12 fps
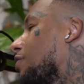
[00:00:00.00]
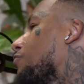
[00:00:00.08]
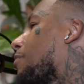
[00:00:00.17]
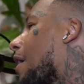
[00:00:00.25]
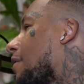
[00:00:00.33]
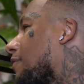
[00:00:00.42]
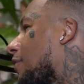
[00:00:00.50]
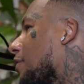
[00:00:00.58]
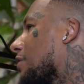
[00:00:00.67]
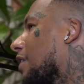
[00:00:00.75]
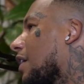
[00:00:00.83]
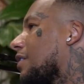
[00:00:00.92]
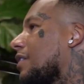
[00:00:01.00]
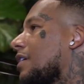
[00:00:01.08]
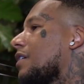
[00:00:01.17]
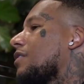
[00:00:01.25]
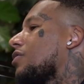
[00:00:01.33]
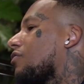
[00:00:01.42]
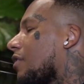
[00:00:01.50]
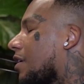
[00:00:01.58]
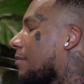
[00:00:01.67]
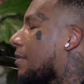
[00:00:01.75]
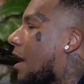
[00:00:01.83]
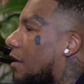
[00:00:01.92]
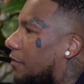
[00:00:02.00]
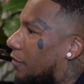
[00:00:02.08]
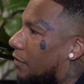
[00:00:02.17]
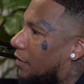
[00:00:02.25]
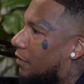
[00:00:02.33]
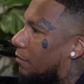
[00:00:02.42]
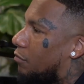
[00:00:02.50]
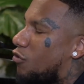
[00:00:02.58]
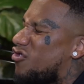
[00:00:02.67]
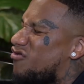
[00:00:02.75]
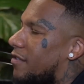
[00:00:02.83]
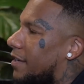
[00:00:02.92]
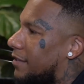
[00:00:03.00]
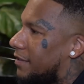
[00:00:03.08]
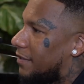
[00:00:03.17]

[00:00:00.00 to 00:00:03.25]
you probably the first guest here, straight up California, born and raised.